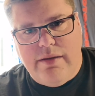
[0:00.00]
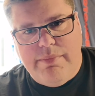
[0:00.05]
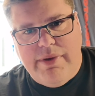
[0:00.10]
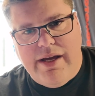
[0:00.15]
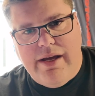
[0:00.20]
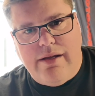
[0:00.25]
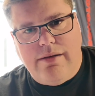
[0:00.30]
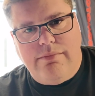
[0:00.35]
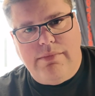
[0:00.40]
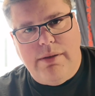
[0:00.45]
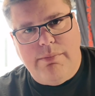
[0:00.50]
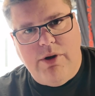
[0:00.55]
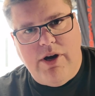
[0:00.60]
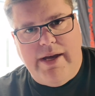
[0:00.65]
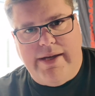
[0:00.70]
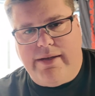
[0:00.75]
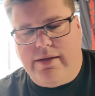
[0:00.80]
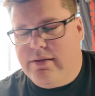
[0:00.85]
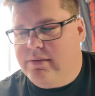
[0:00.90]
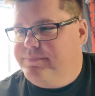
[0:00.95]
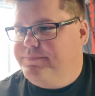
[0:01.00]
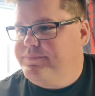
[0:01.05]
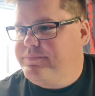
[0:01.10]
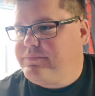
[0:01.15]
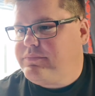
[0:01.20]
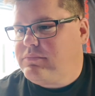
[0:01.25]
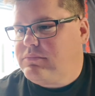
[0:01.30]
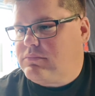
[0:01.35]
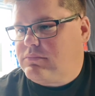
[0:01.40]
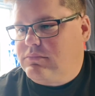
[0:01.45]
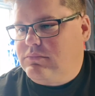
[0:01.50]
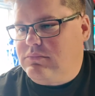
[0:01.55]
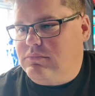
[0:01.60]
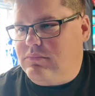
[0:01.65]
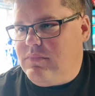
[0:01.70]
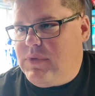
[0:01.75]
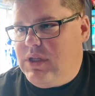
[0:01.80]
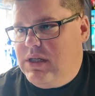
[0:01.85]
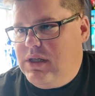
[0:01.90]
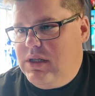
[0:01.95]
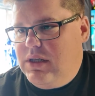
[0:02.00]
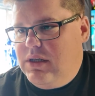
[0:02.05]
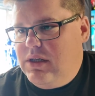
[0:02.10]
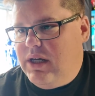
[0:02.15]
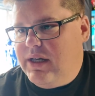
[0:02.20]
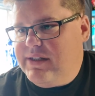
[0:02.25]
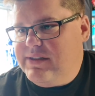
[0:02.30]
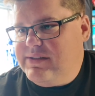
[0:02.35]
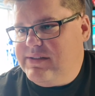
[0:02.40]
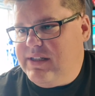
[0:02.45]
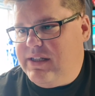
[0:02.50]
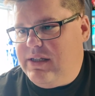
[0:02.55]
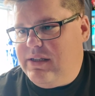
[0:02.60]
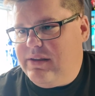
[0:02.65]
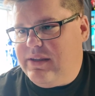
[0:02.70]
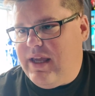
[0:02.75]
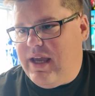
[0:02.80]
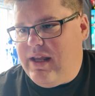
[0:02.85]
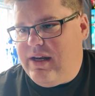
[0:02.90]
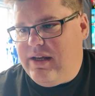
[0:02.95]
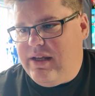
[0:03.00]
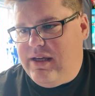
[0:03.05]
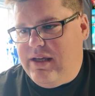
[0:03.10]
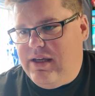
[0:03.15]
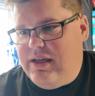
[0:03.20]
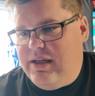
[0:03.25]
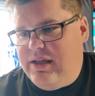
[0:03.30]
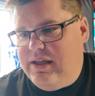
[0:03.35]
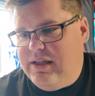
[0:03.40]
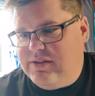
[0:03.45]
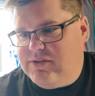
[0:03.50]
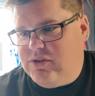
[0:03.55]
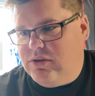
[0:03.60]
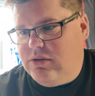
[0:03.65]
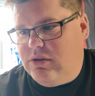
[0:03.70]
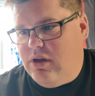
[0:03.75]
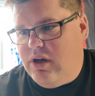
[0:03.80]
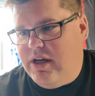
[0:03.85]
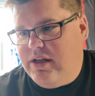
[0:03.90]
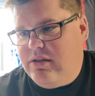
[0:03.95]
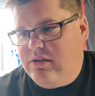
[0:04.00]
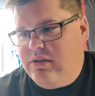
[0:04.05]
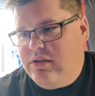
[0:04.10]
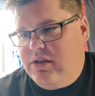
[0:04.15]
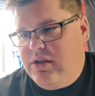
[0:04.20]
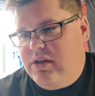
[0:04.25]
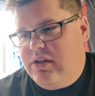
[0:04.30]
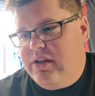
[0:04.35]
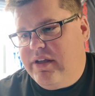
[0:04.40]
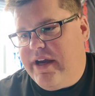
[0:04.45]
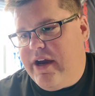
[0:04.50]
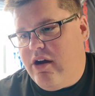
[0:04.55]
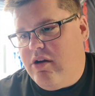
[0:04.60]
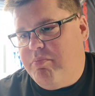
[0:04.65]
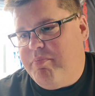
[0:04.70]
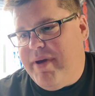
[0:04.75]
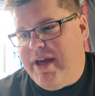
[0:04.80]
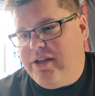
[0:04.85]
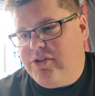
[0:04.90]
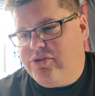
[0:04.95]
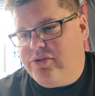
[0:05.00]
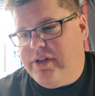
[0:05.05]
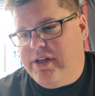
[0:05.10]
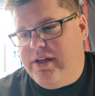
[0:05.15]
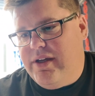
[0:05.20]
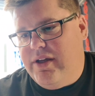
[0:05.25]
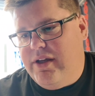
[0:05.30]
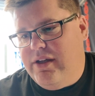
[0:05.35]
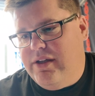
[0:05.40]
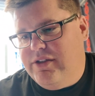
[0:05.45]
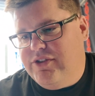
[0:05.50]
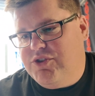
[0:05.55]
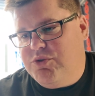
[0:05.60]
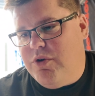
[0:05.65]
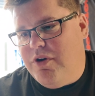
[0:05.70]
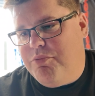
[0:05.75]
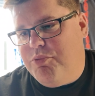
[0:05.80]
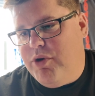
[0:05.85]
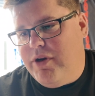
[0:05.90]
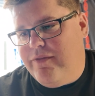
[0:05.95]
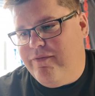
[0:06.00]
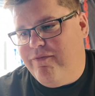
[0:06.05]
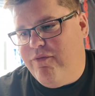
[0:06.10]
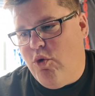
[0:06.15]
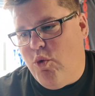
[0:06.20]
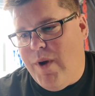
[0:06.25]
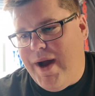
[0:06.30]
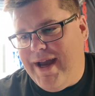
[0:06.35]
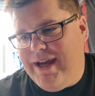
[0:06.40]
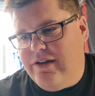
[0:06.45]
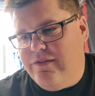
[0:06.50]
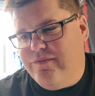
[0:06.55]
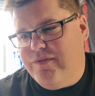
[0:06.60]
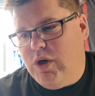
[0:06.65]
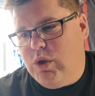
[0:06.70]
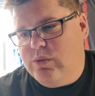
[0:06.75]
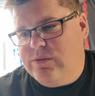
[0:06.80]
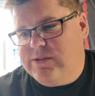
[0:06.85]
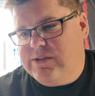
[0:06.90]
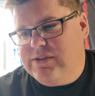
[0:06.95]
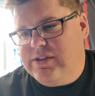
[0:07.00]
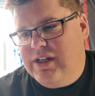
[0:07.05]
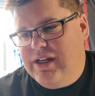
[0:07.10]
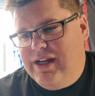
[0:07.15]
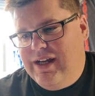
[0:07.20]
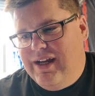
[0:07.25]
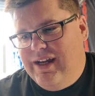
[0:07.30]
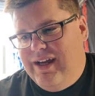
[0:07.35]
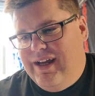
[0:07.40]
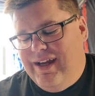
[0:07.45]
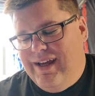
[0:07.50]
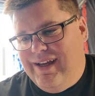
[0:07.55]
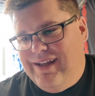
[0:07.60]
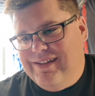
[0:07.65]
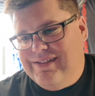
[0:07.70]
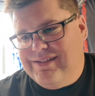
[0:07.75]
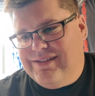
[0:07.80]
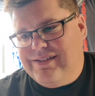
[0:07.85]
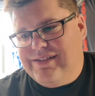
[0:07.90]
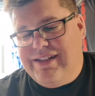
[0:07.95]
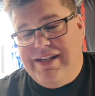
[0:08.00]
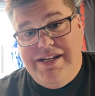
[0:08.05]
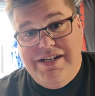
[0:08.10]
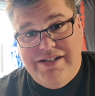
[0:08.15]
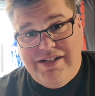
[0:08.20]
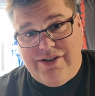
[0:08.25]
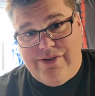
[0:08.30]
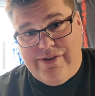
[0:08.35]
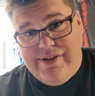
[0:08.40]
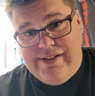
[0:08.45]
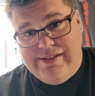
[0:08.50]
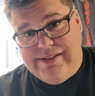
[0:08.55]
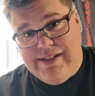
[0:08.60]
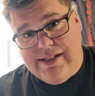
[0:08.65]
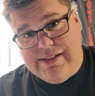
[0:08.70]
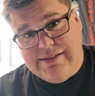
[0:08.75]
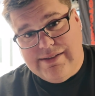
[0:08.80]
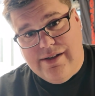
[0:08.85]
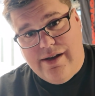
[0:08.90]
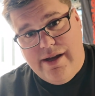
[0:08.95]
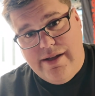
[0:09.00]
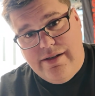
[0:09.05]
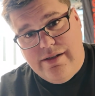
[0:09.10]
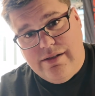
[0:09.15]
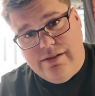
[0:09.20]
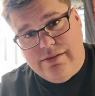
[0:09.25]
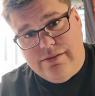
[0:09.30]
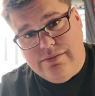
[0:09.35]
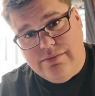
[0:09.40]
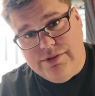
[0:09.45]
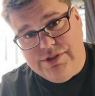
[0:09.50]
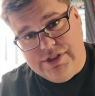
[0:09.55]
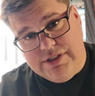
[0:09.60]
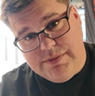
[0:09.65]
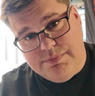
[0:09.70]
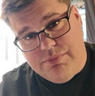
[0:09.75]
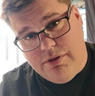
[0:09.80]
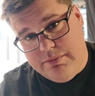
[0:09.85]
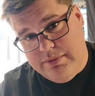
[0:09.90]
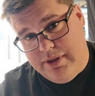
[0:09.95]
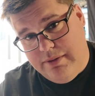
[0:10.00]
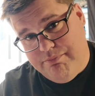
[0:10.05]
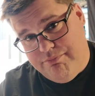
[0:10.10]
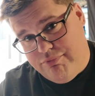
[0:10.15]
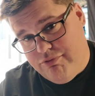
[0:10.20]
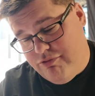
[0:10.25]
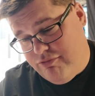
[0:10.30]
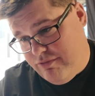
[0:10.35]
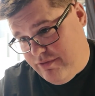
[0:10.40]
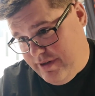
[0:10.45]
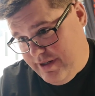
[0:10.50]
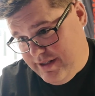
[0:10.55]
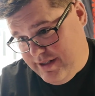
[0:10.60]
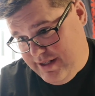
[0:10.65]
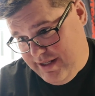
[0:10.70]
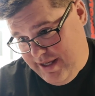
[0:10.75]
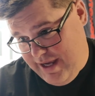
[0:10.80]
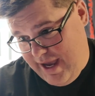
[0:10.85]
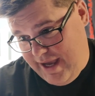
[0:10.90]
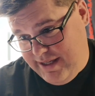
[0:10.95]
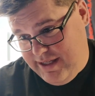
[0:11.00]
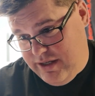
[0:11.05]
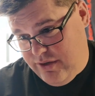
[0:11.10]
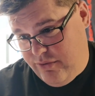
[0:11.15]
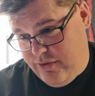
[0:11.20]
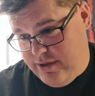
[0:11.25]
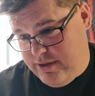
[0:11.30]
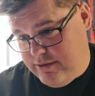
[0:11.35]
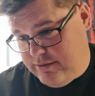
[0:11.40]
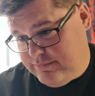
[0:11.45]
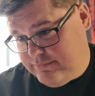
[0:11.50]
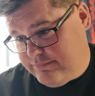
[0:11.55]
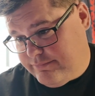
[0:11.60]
about my bike. I can see that it's online. The current battery is 12.48 volts. It's 10 degrees outside, which is probably pretty accurate.